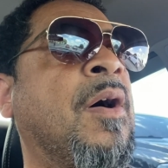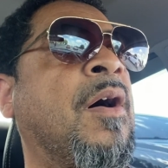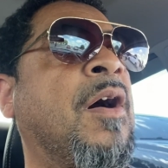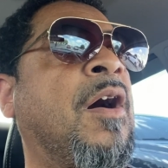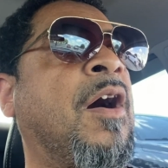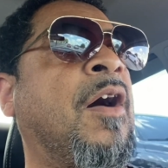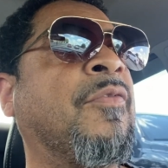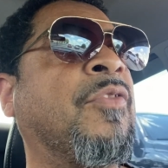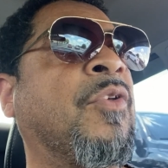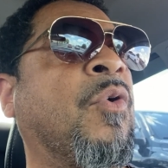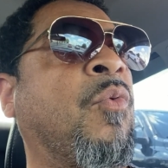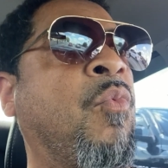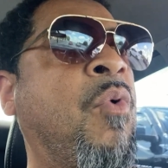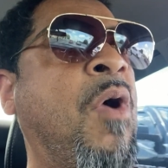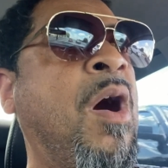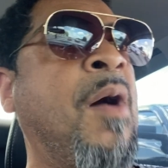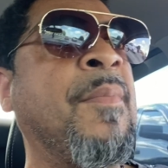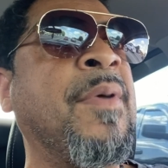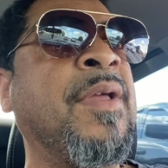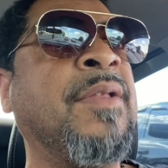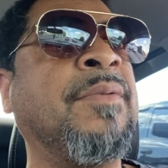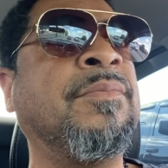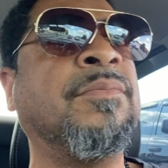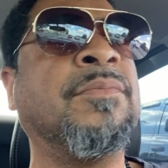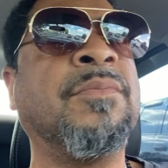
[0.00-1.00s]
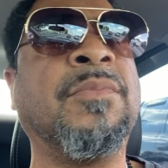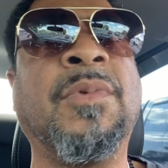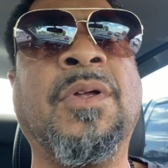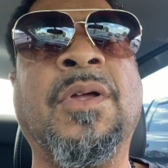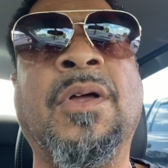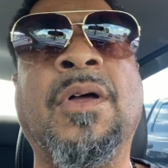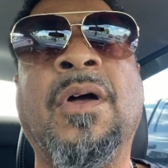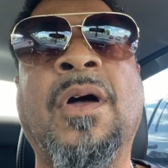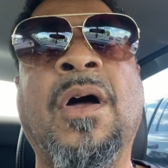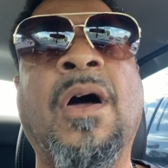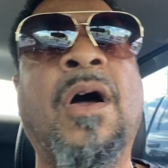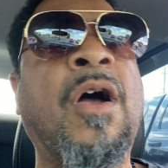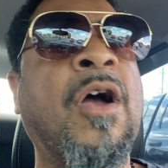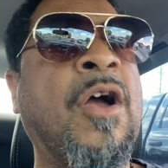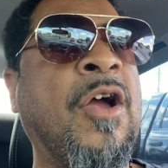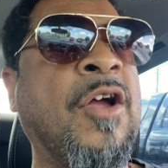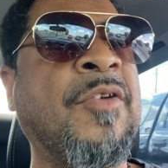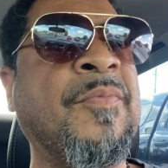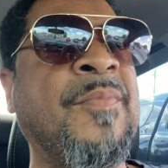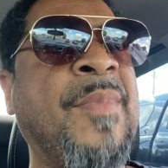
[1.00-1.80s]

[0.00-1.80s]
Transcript: of the woman, her